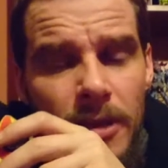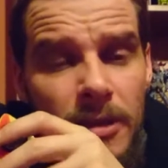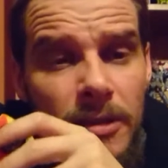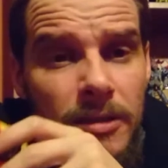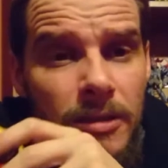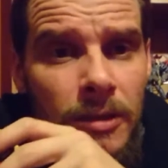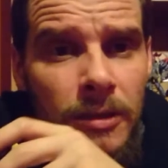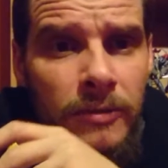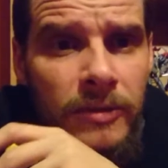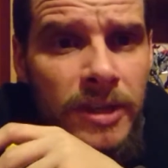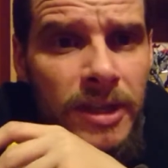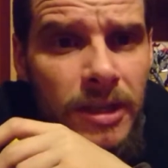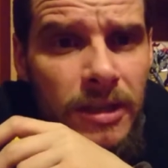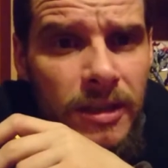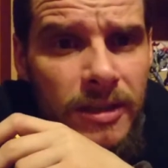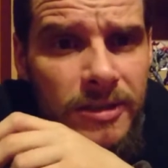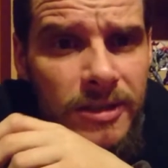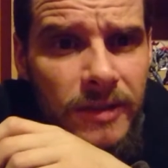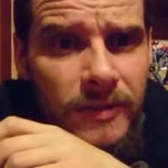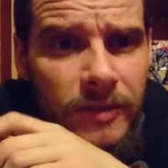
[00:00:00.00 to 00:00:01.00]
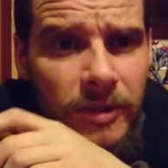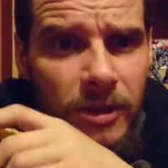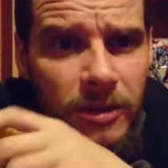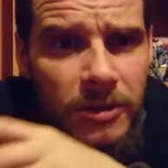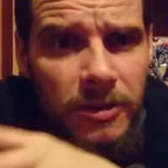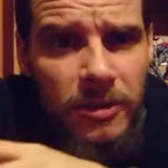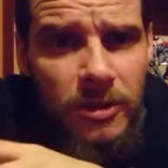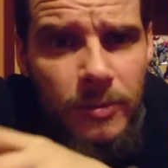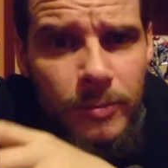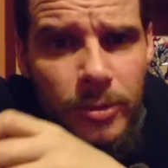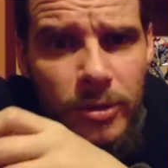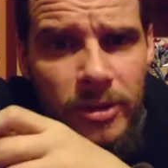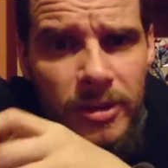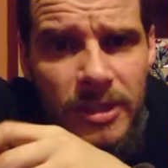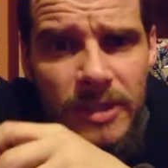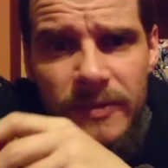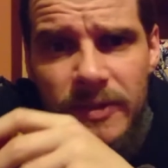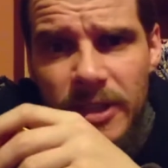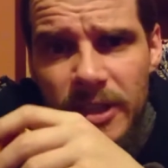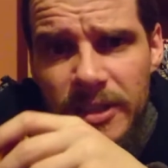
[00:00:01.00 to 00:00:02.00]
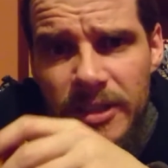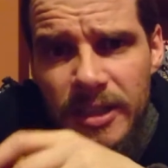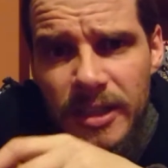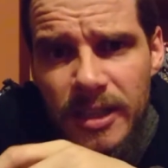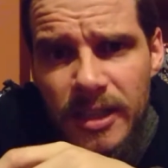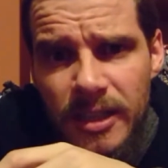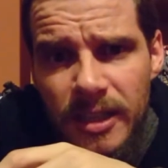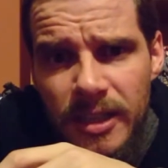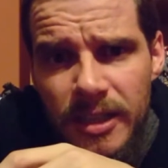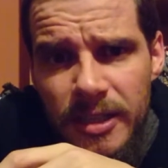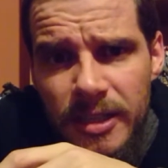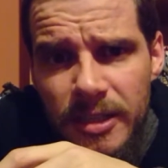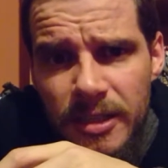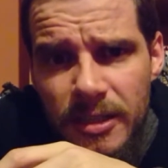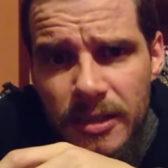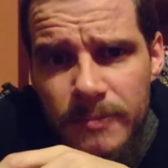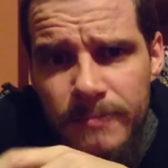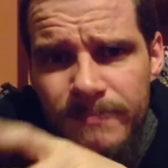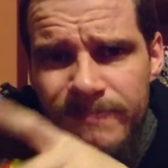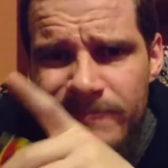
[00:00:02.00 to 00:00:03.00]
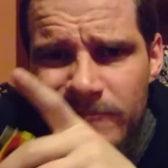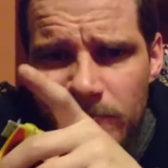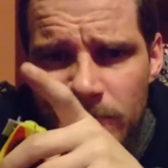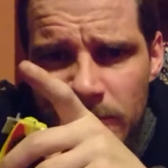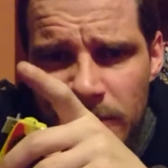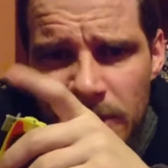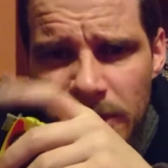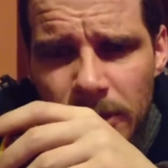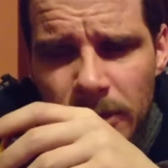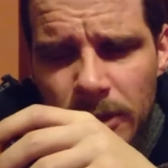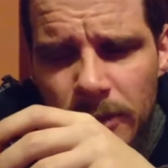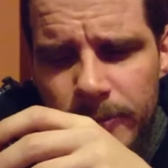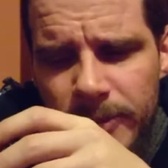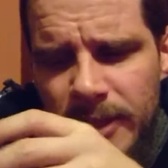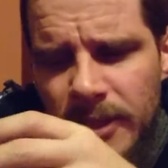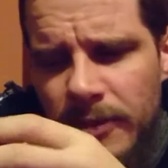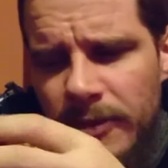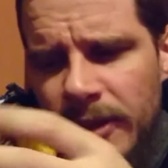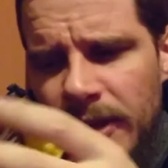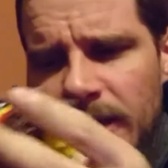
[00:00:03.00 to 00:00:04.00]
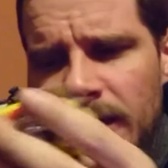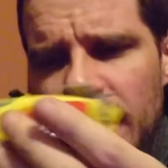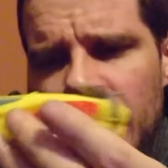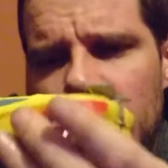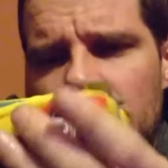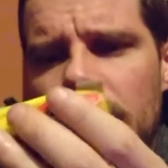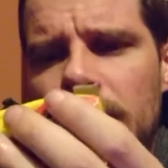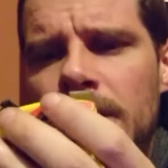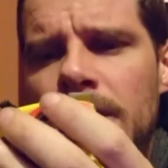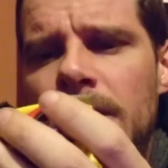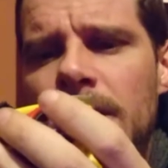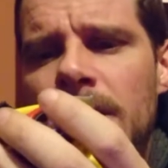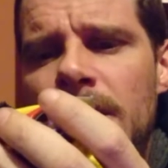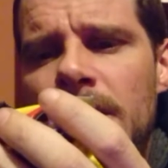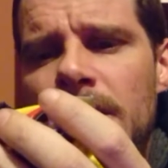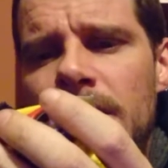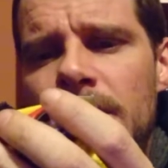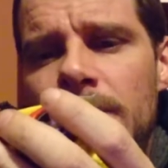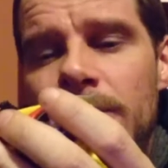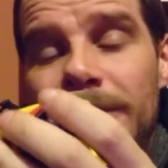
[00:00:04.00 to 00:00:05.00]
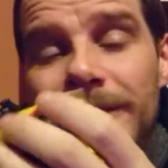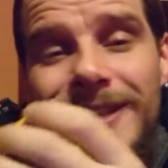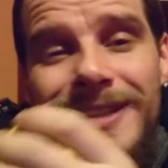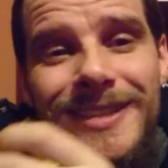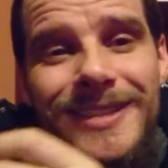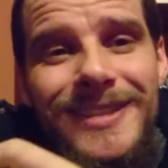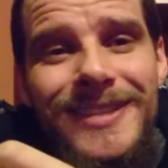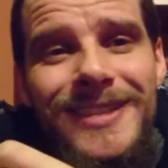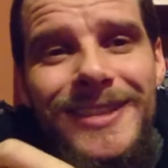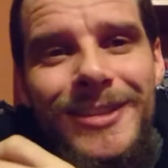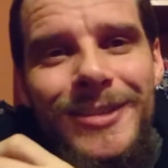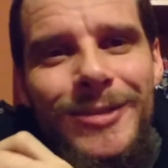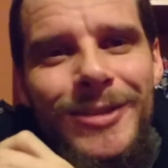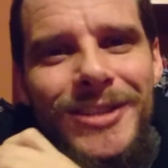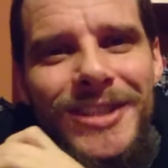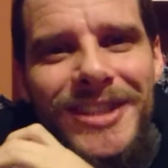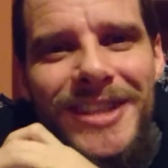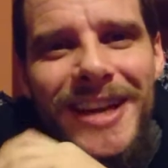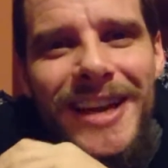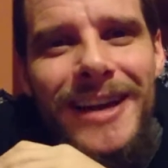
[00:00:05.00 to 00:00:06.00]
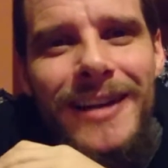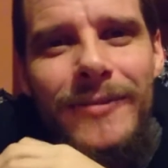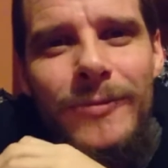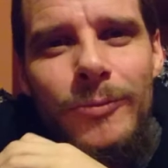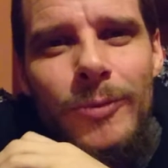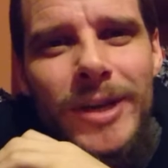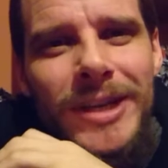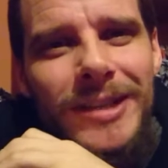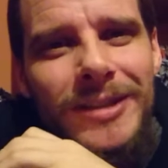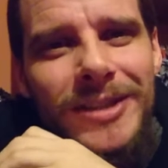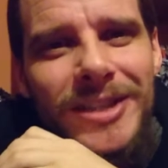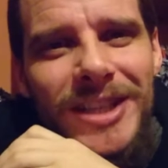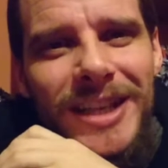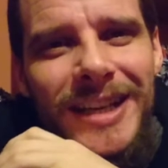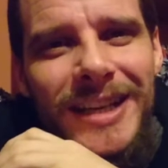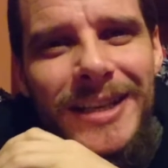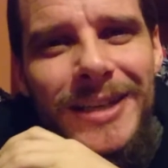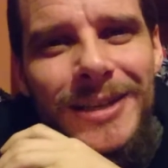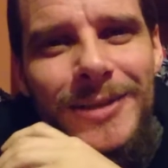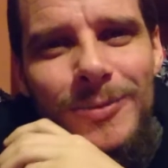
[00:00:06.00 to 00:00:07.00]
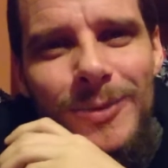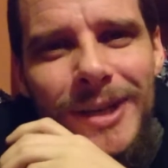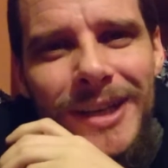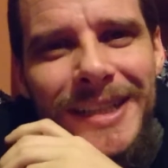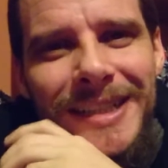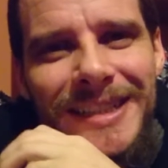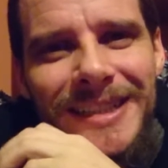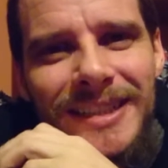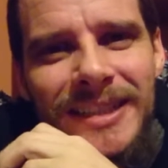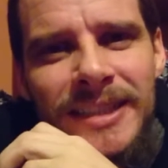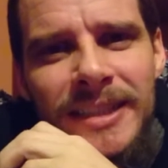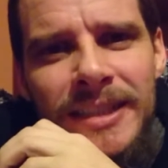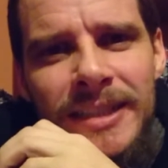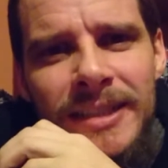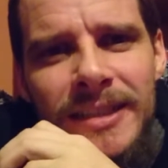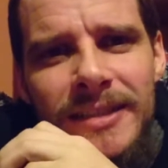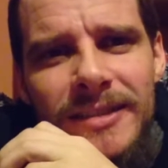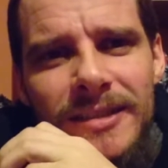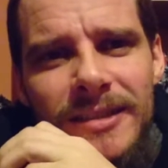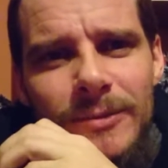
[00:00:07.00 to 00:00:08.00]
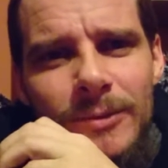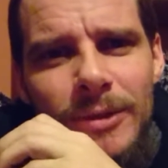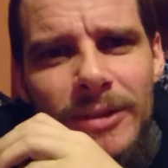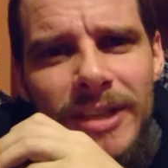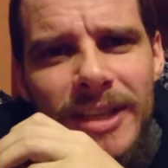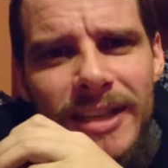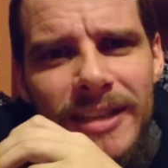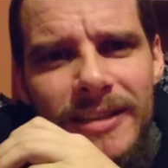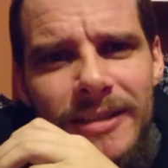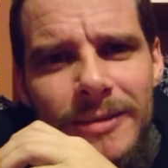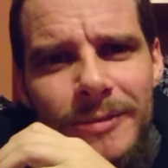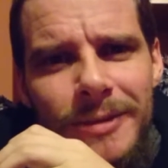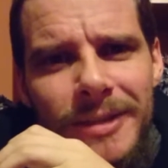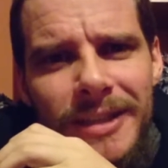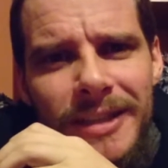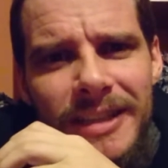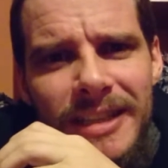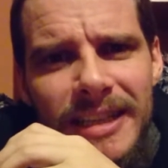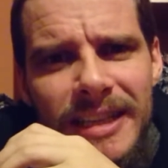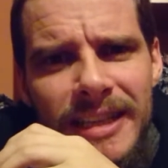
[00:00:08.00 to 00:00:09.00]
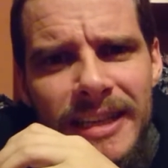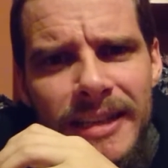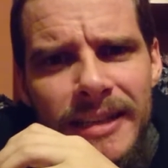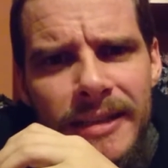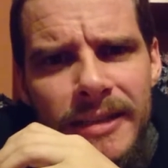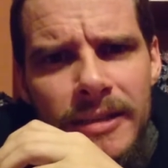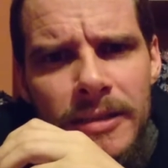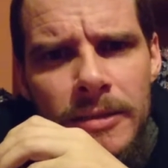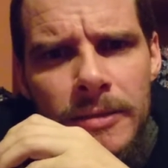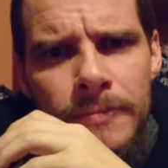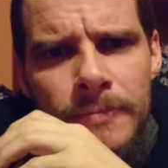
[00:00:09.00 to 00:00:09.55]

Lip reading: So I realised I forgot to do points of articulation. Sorry about that. But the good news is I have Wheeljack as well. So we'll get to it then.